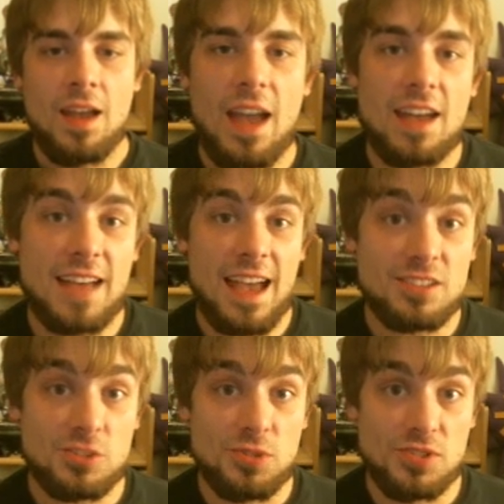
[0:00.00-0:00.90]
And
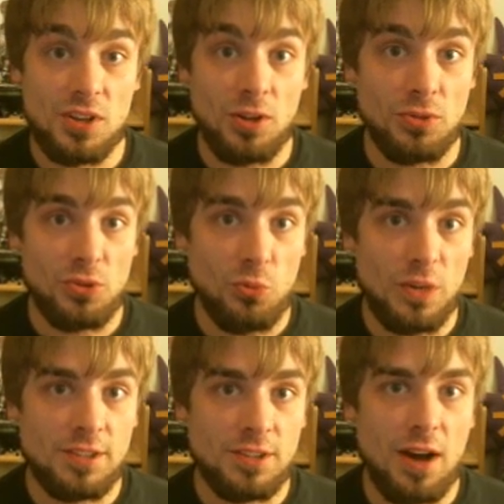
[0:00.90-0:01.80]
as a result, the
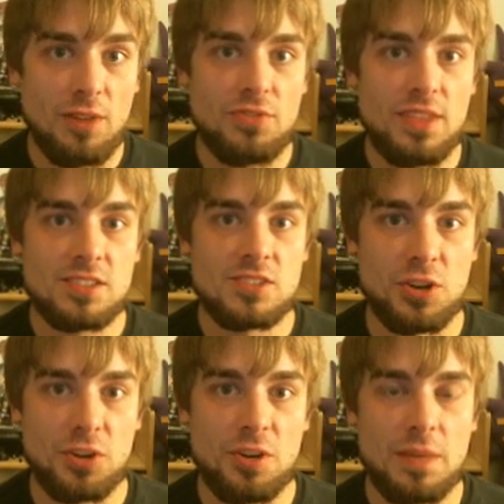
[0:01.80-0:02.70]
winner of this
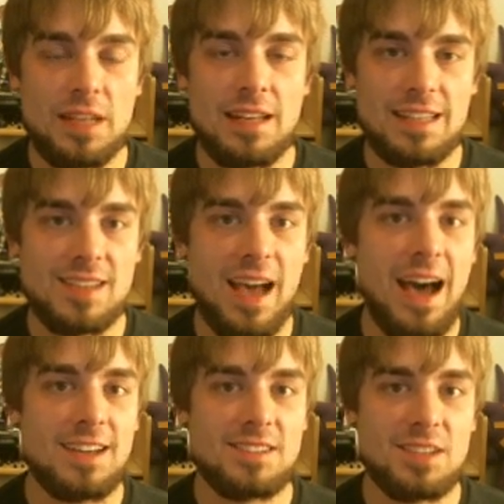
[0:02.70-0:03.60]
tournament is
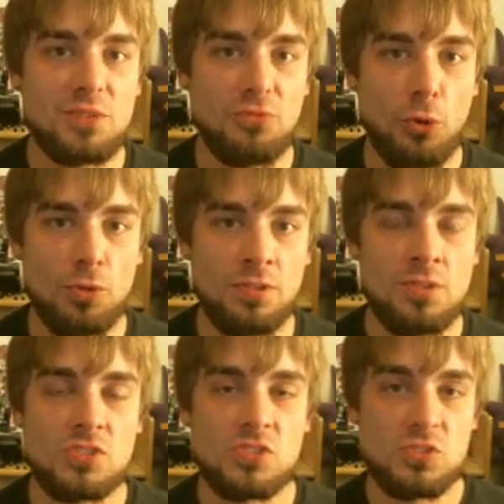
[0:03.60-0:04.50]
Isaac Fulton,
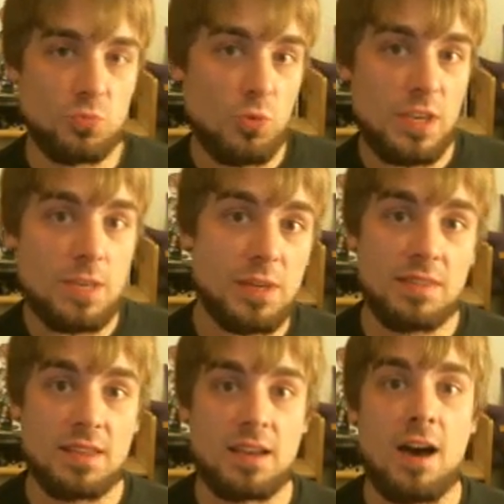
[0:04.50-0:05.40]
sweeping
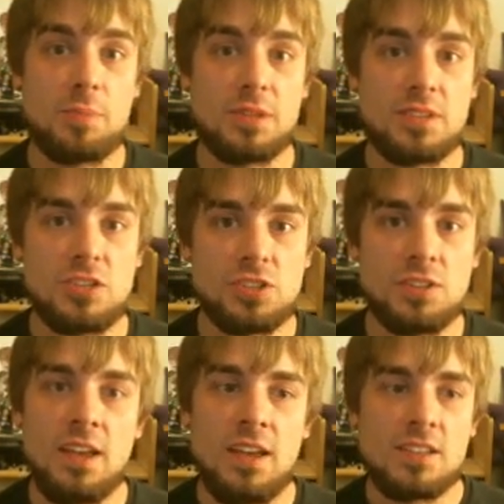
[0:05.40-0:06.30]
the
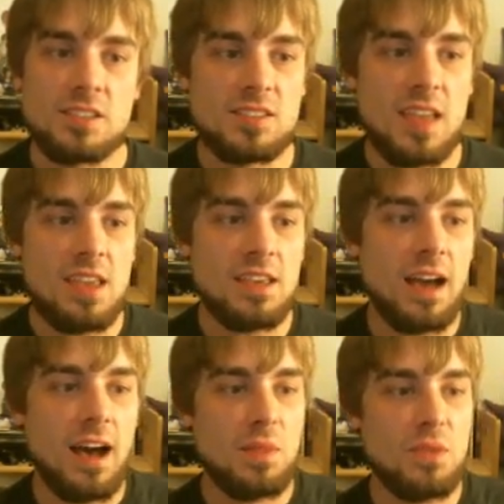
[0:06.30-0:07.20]
competition, staying
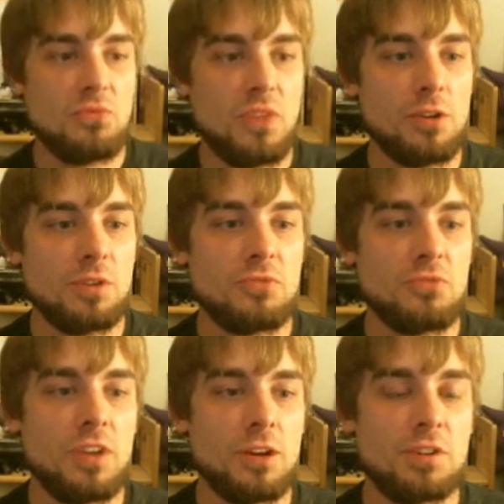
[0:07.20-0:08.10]
on the very,
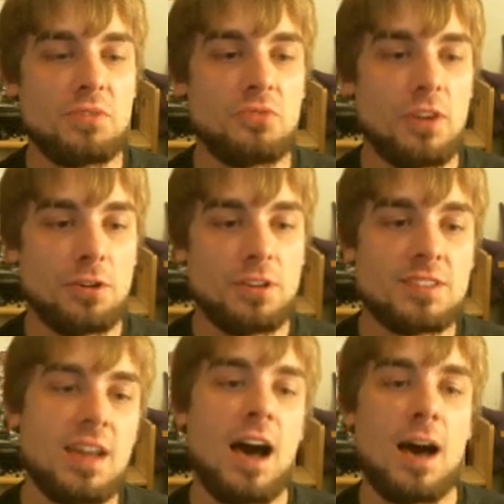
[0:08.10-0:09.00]
very, very
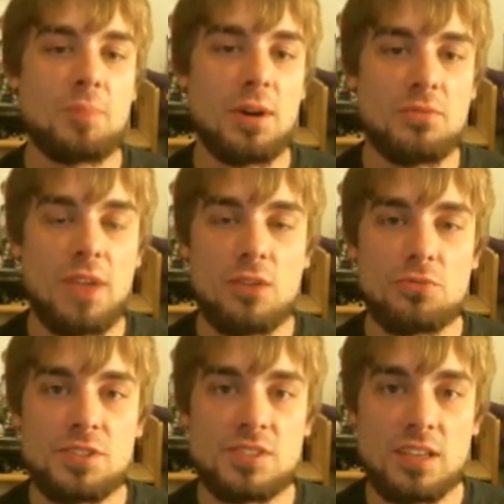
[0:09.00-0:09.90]
top of
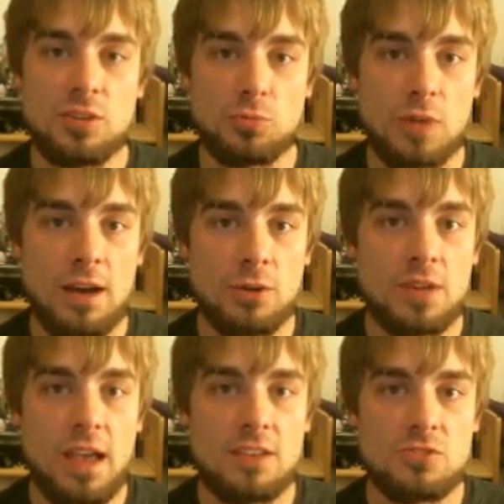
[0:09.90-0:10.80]
every single round.
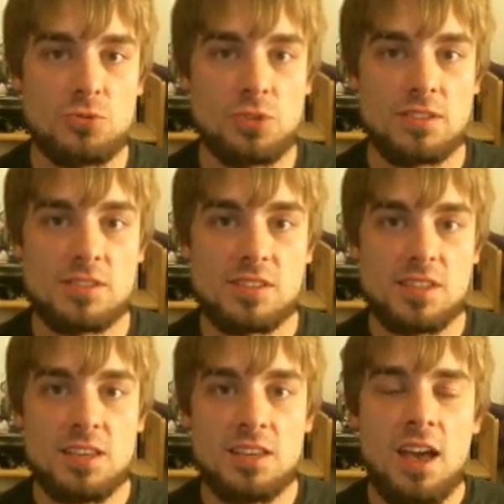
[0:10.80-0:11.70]
As you can
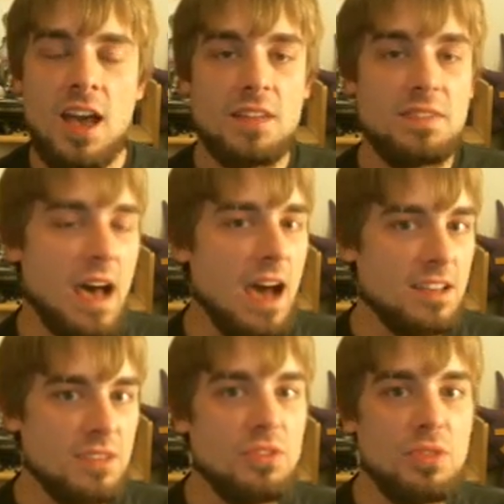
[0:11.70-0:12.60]
see, not
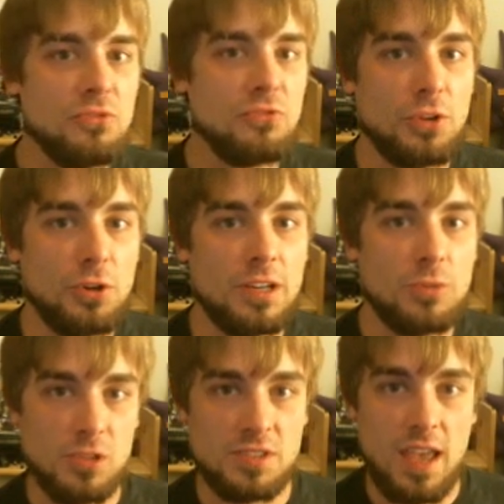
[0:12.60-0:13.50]
even the Furret
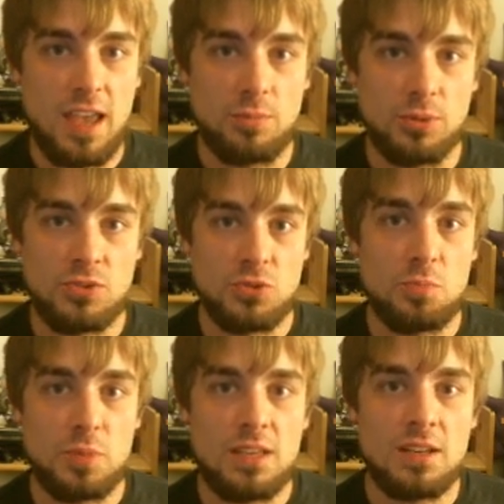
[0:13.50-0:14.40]
was able to
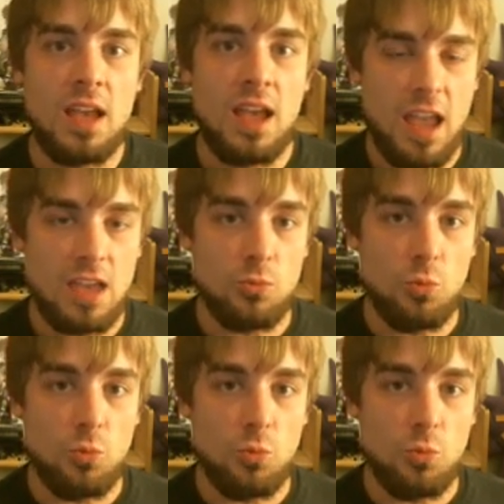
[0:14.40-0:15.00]
beat a